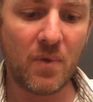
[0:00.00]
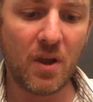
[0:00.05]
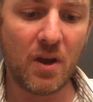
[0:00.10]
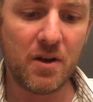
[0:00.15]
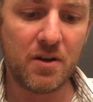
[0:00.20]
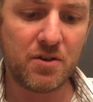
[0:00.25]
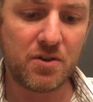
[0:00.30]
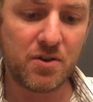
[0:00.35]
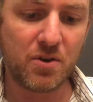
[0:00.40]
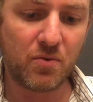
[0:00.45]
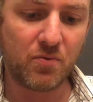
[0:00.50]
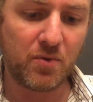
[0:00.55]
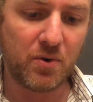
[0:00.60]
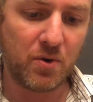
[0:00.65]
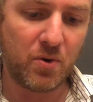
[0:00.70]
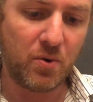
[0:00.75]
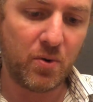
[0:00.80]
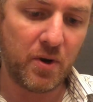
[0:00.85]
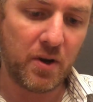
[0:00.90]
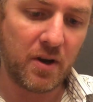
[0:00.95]
And so real
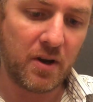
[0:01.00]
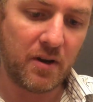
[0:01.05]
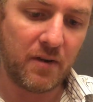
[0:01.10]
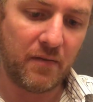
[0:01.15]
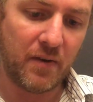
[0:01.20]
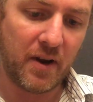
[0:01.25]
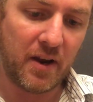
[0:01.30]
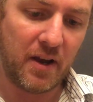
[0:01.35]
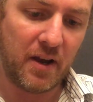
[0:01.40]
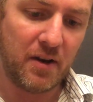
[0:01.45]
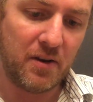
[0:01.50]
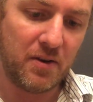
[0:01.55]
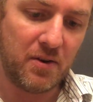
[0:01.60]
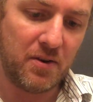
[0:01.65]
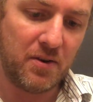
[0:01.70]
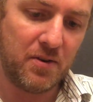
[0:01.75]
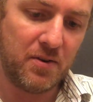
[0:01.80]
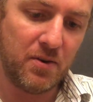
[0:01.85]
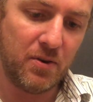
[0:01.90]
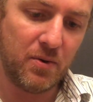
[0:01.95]
quick, if I can
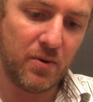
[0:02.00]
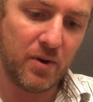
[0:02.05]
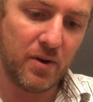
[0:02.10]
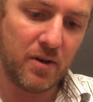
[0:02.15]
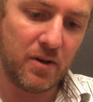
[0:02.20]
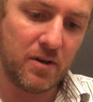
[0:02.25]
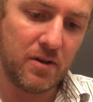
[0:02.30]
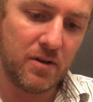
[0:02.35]
do it,